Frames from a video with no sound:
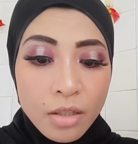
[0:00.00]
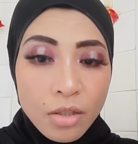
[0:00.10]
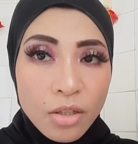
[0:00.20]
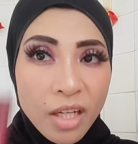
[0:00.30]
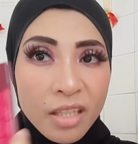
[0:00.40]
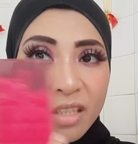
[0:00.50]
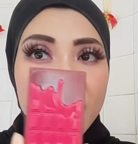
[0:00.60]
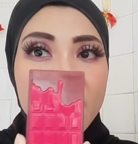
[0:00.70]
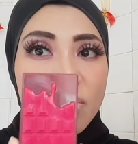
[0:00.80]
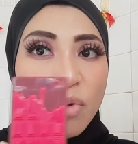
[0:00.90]
Okay,
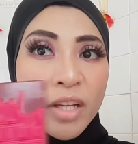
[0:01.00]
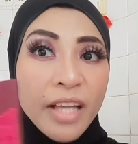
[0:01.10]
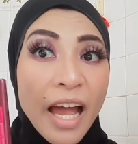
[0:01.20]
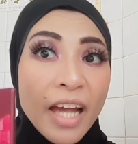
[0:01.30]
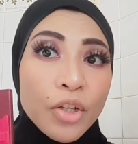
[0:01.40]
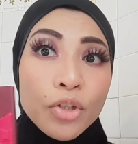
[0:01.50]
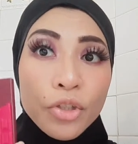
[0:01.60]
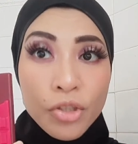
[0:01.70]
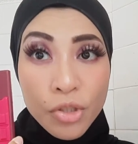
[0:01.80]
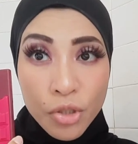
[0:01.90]
this one I don't
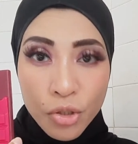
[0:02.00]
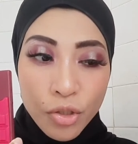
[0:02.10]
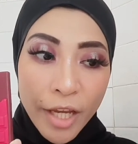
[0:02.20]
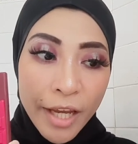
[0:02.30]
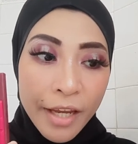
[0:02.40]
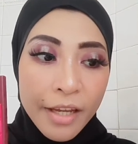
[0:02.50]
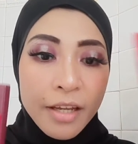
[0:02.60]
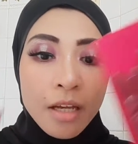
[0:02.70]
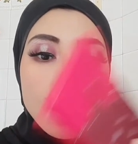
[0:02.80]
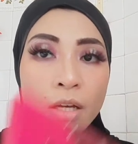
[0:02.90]
use today.